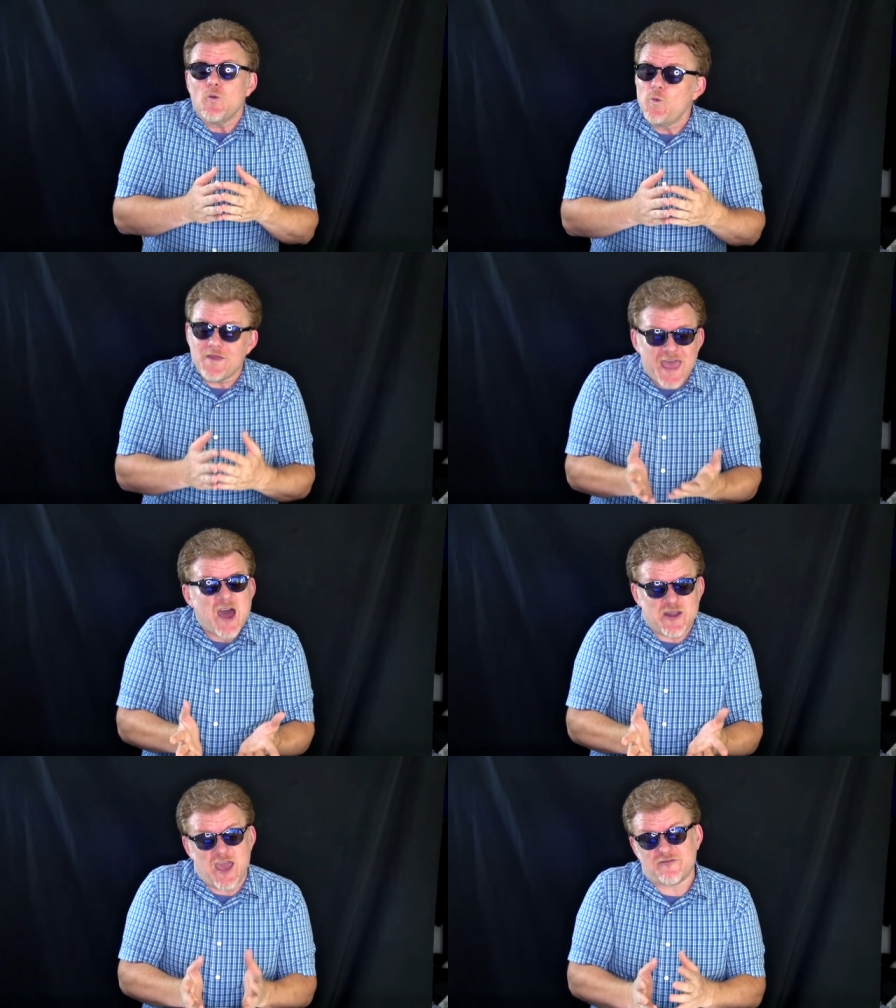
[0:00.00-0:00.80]

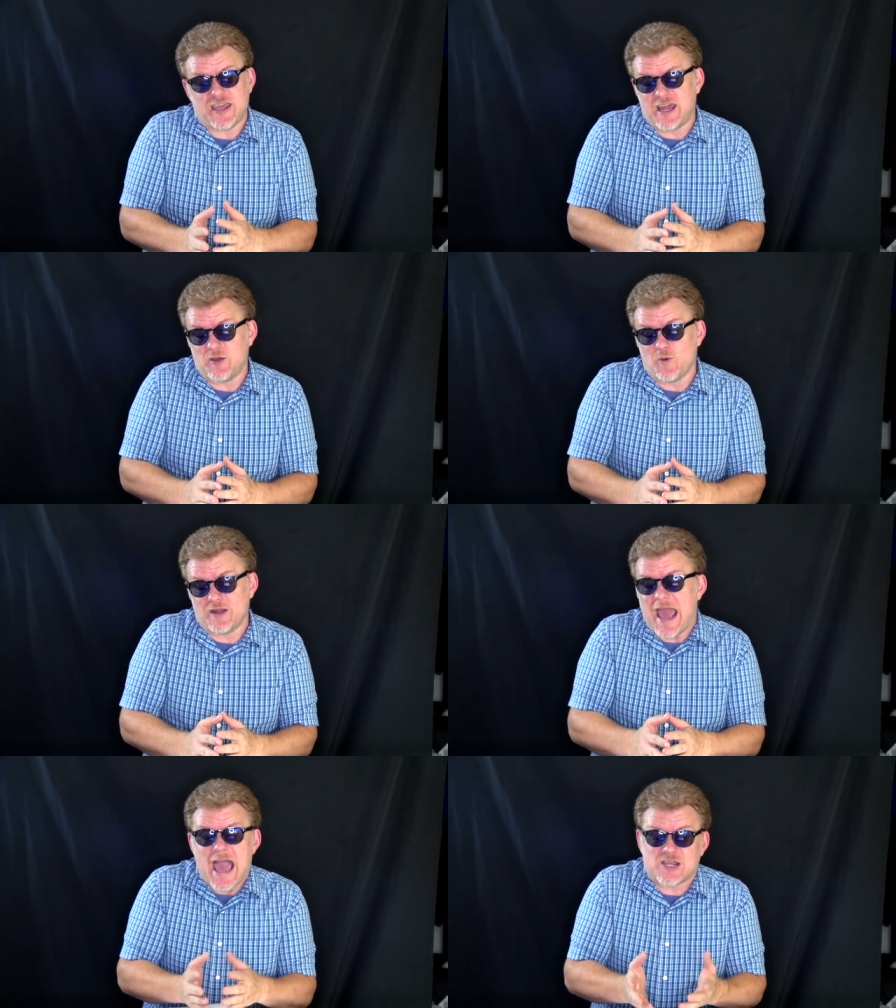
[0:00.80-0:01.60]
without having
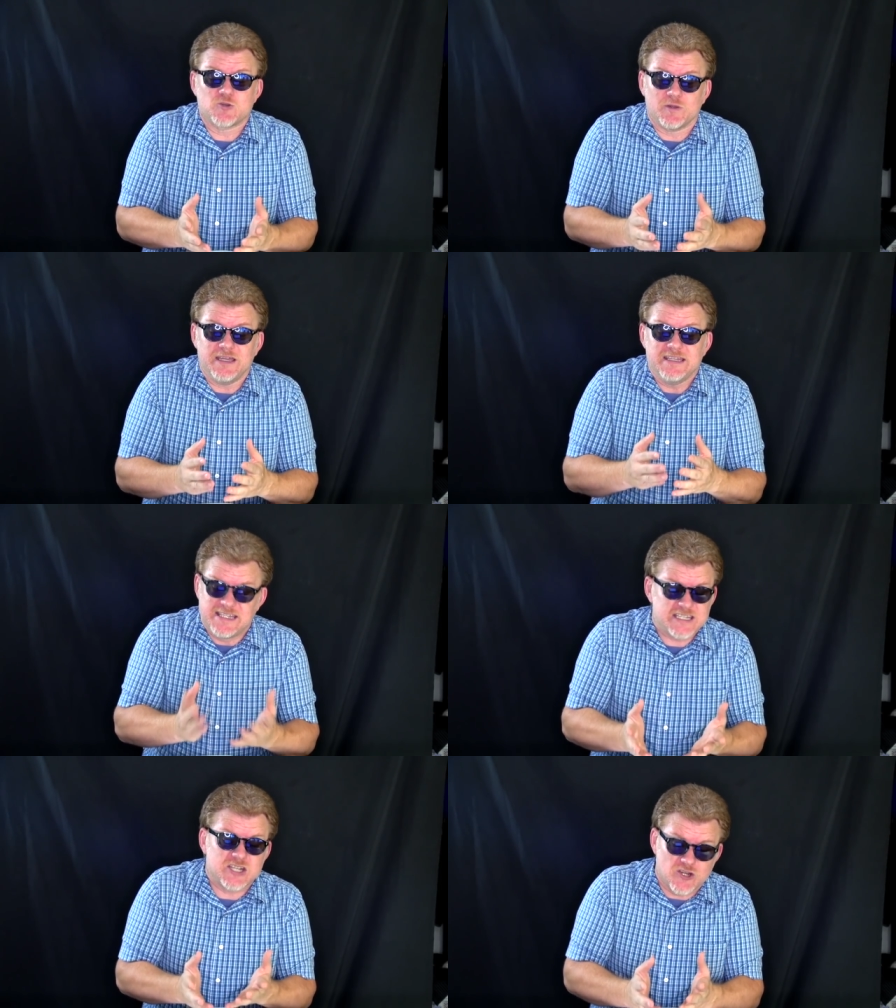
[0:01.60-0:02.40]
anyone actually
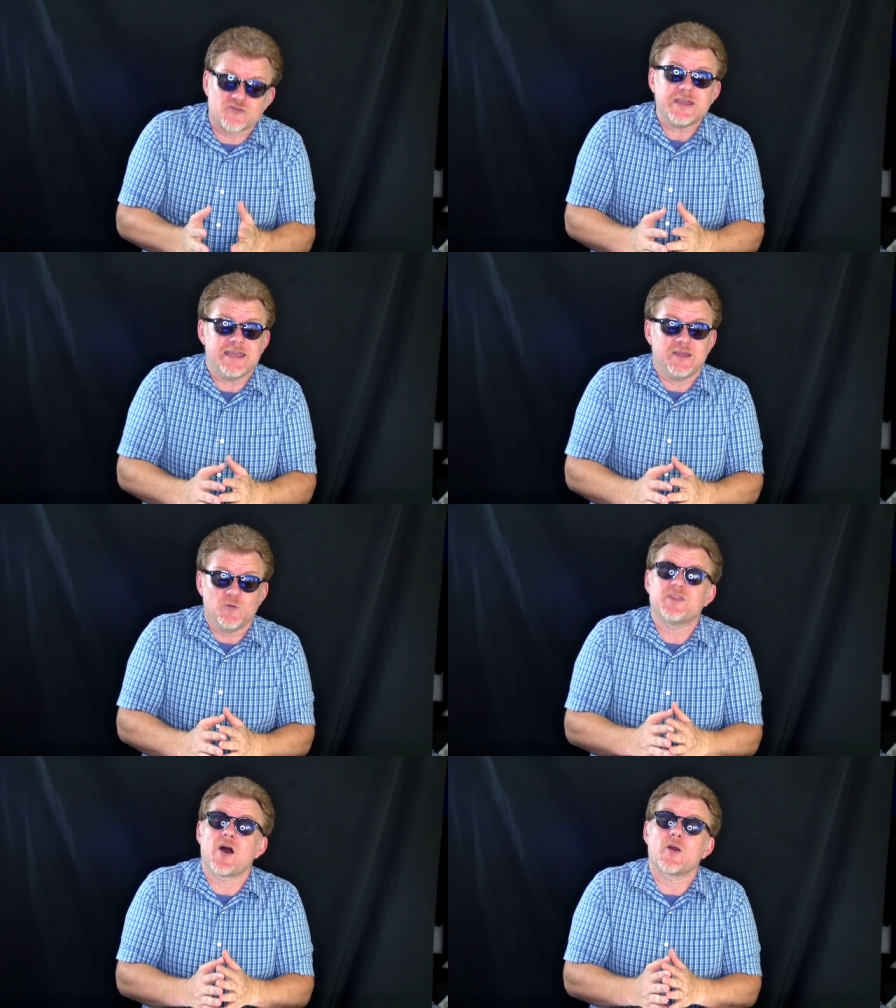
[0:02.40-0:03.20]
disagreeing
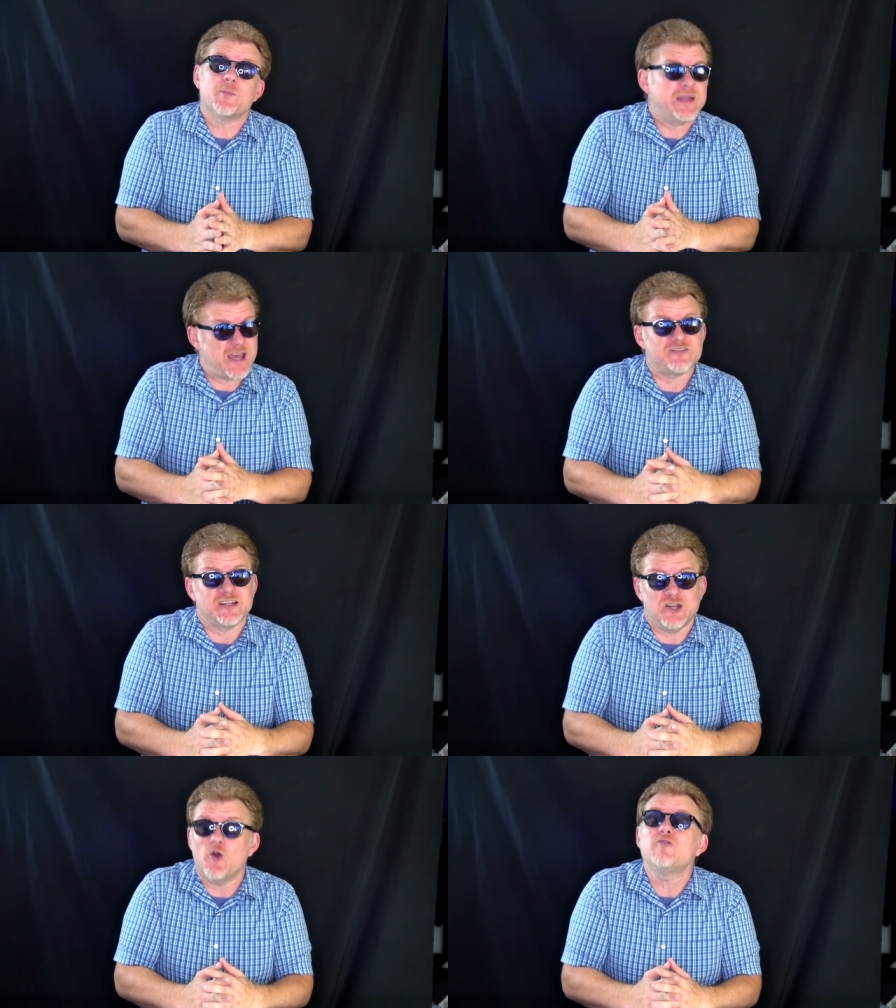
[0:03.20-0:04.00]
with our
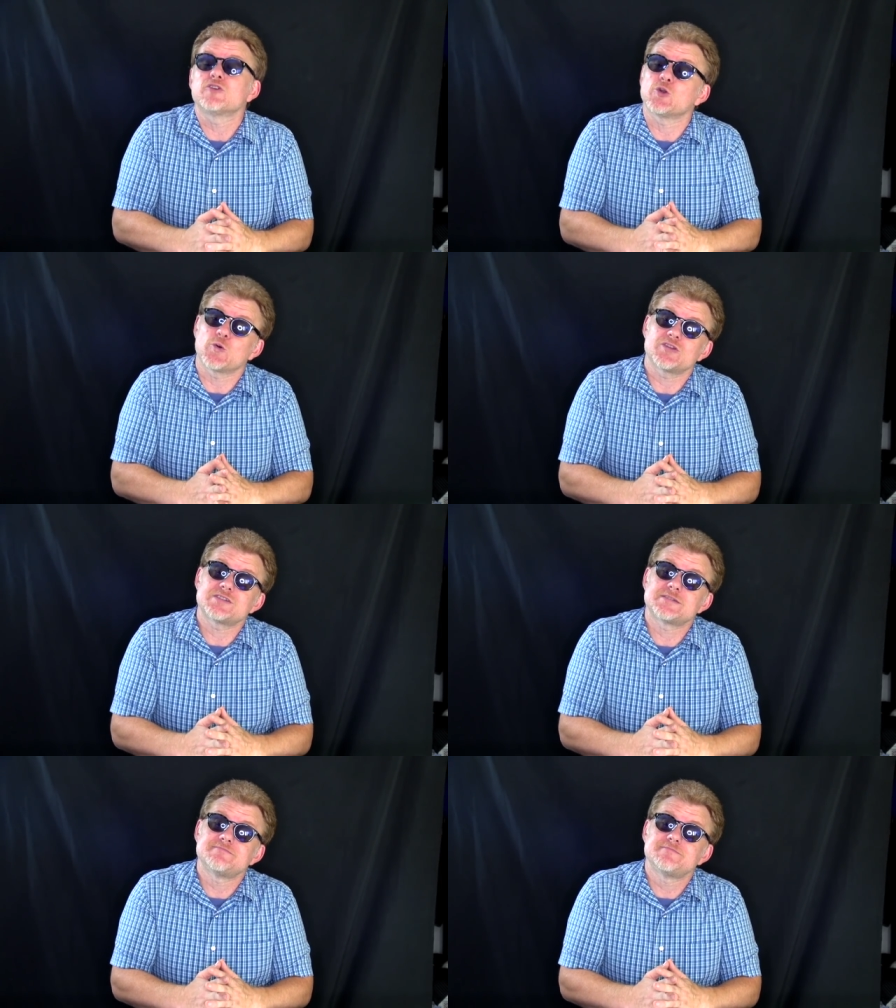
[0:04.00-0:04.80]
benevolent
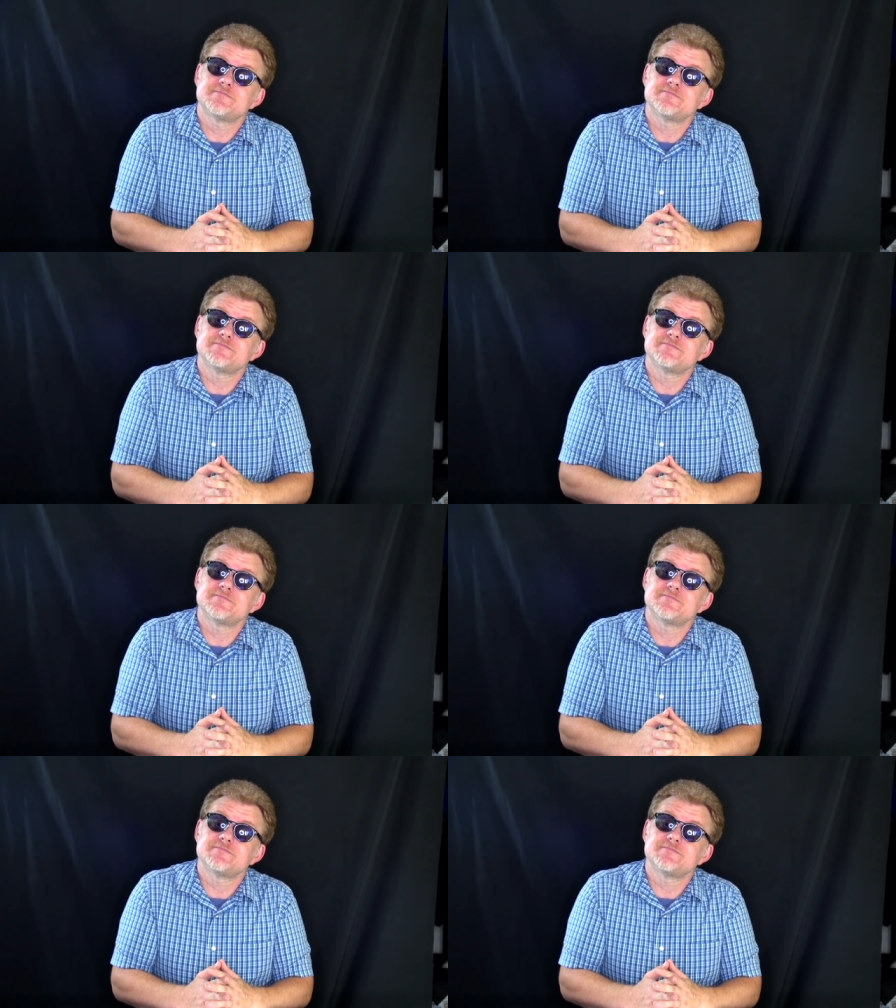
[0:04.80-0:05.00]
overlords.